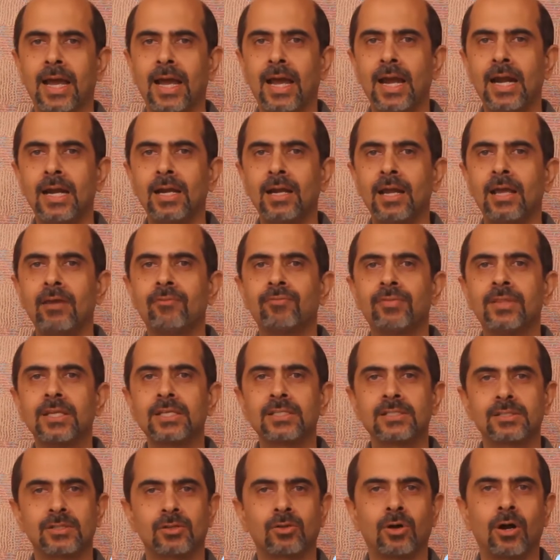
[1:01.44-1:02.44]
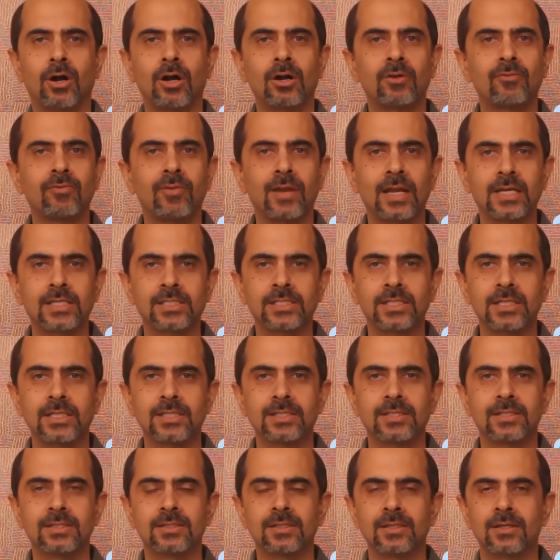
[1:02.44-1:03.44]
and if this thought
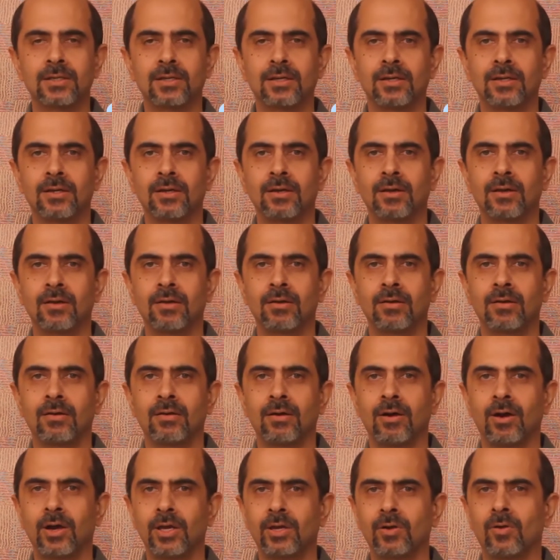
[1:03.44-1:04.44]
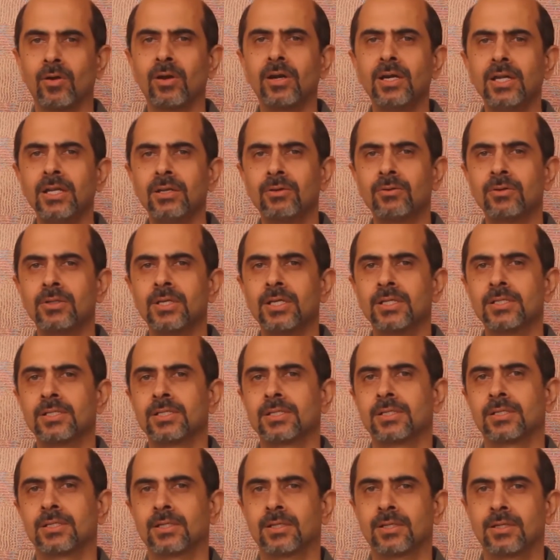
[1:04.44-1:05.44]
flashes, I already know
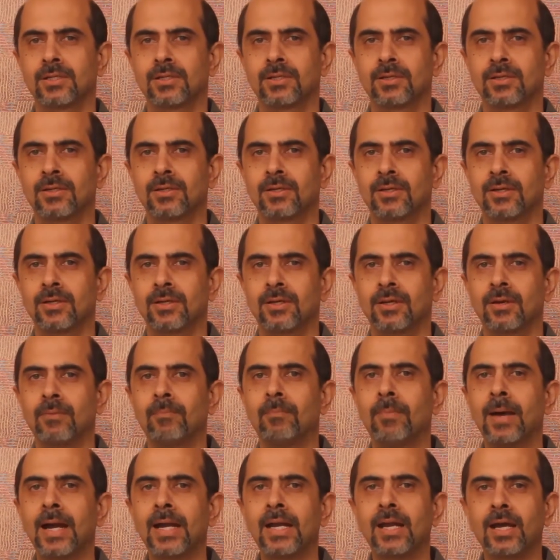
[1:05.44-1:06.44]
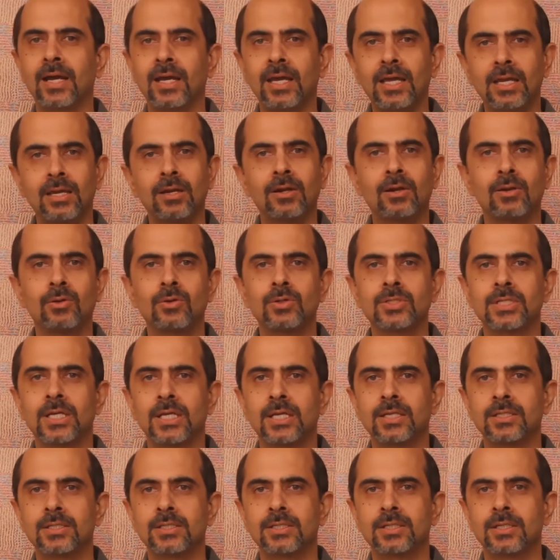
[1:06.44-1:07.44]
this, mind again
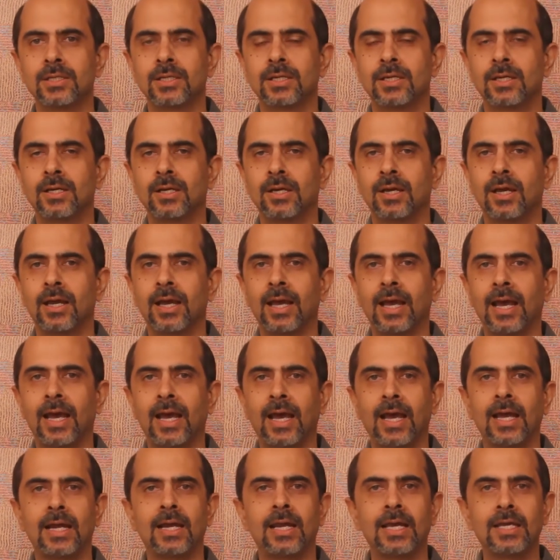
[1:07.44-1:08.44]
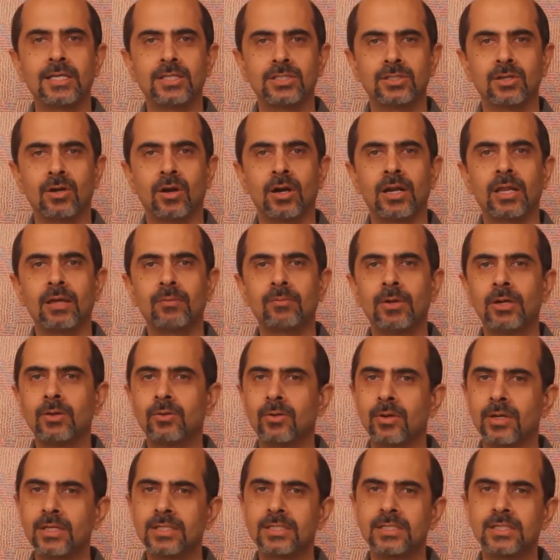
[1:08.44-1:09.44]
closes and is not able
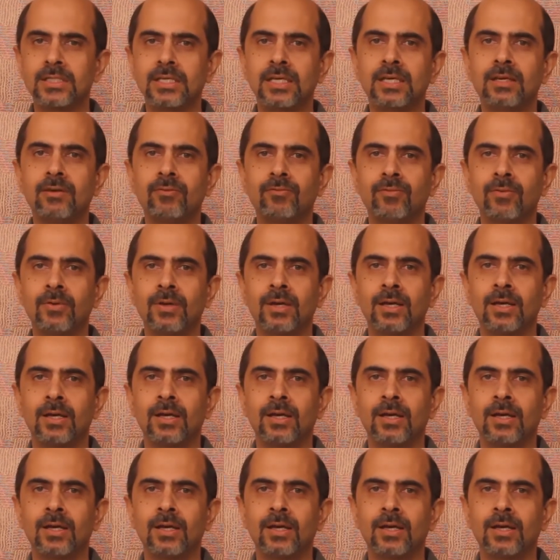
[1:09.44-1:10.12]
to receive